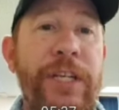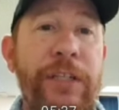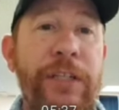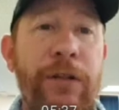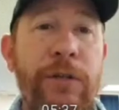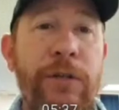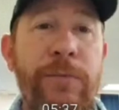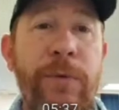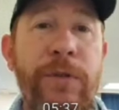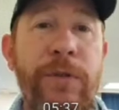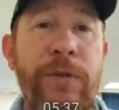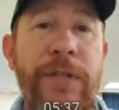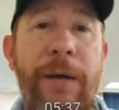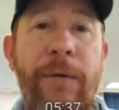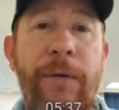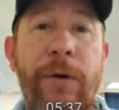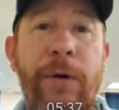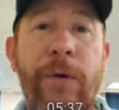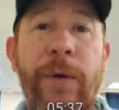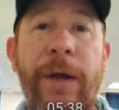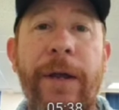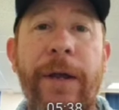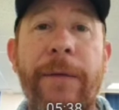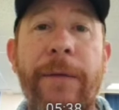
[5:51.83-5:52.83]
those boots out real
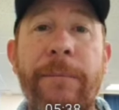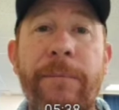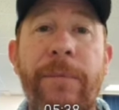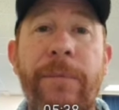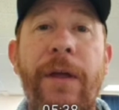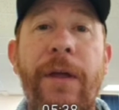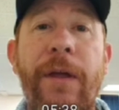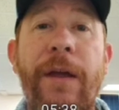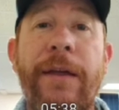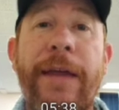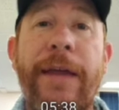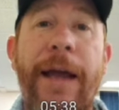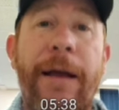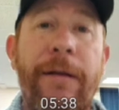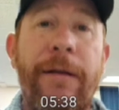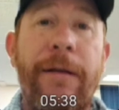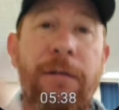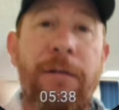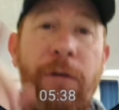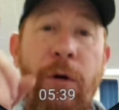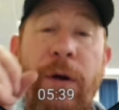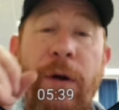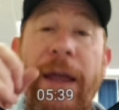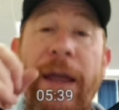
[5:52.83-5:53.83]
quick. Yeah,
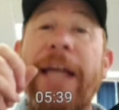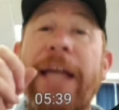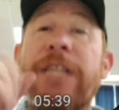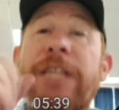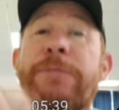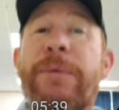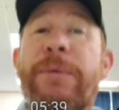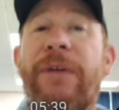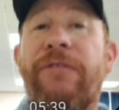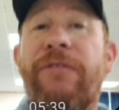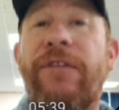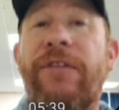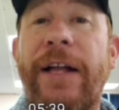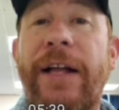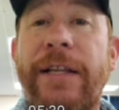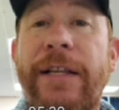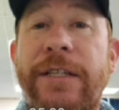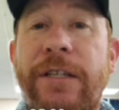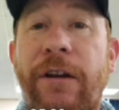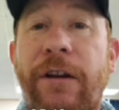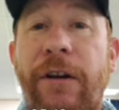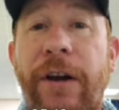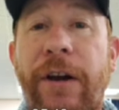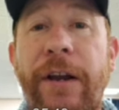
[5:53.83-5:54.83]
HP flat,
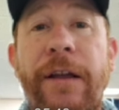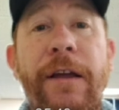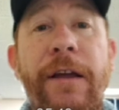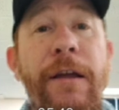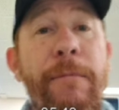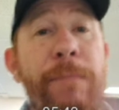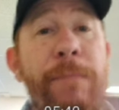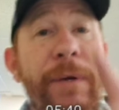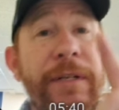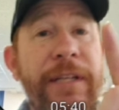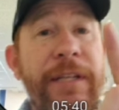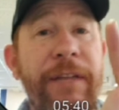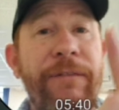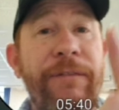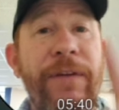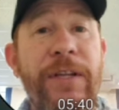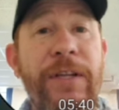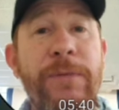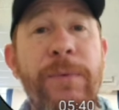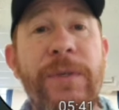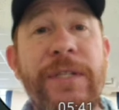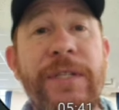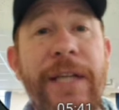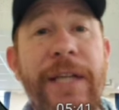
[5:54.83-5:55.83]
sorry, but defense
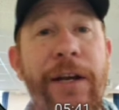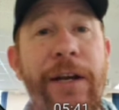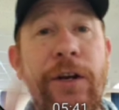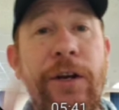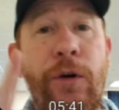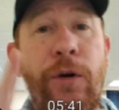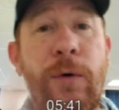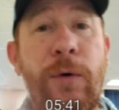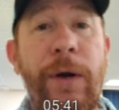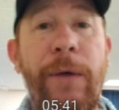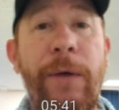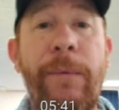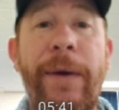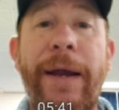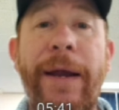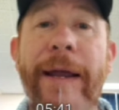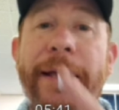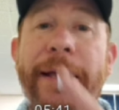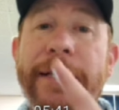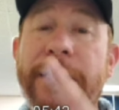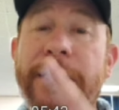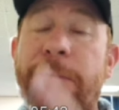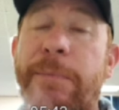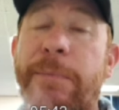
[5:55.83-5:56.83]
percent, crit rate,
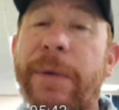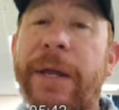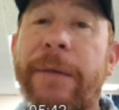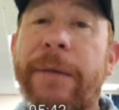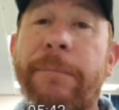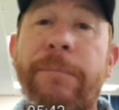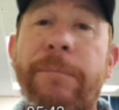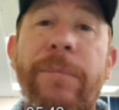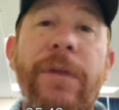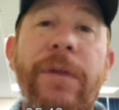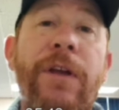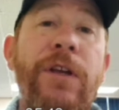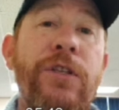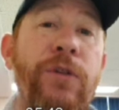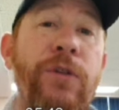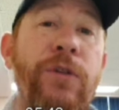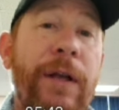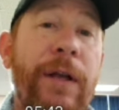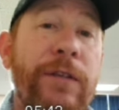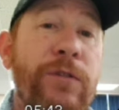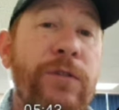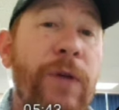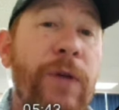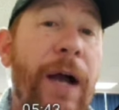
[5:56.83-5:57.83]
and speed. So
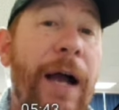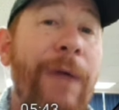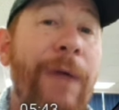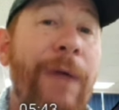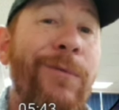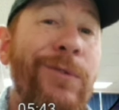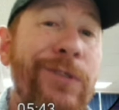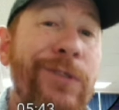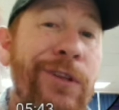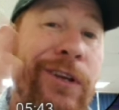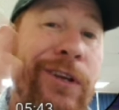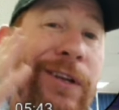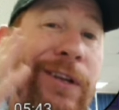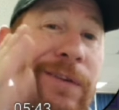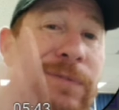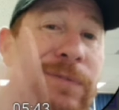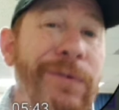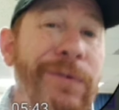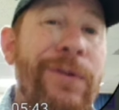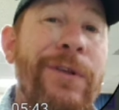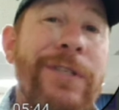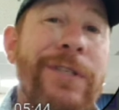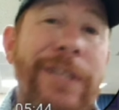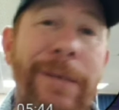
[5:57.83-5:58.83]
I was looking for
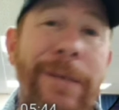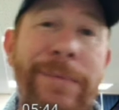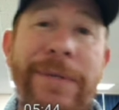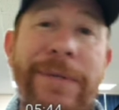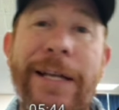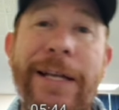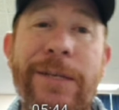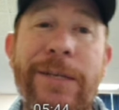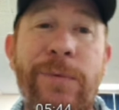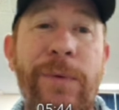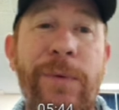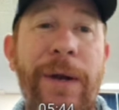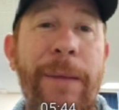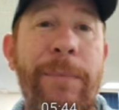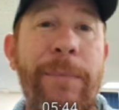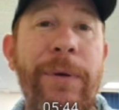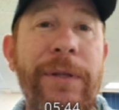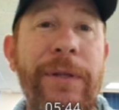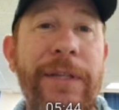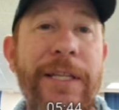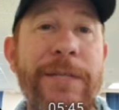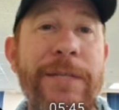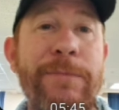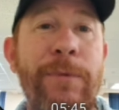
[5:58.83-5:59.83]
those substats when I
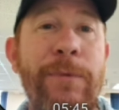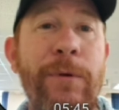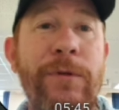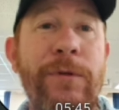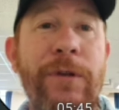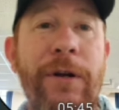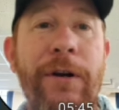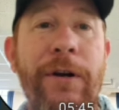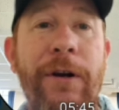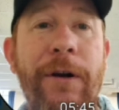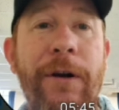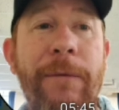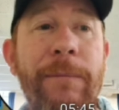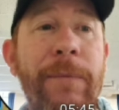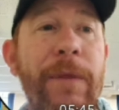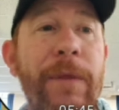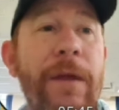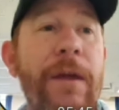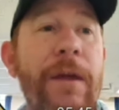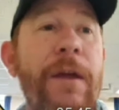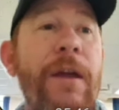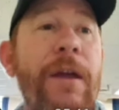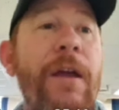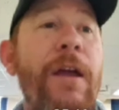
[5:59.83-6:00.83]
put these boots on her.
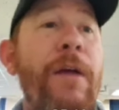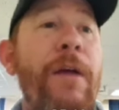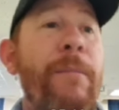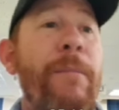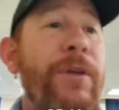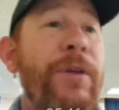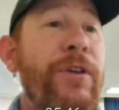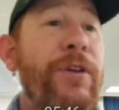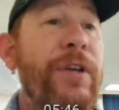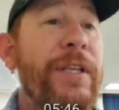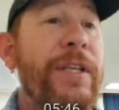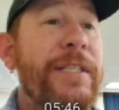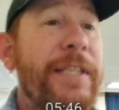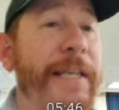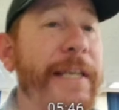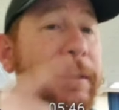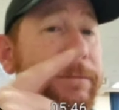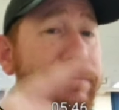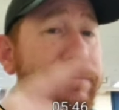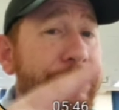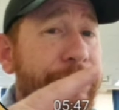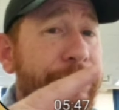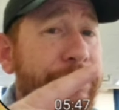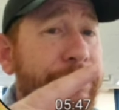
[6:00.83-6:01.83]
But you can see
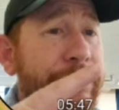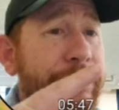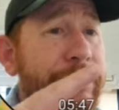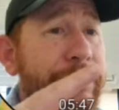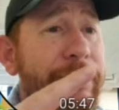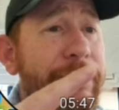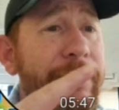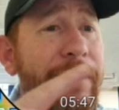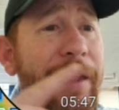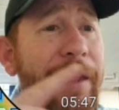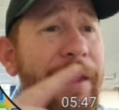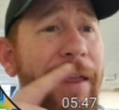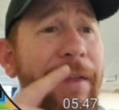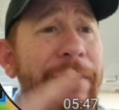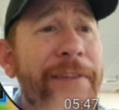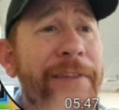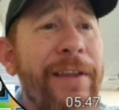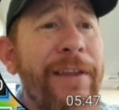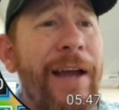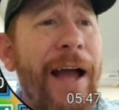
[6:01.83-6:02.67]
the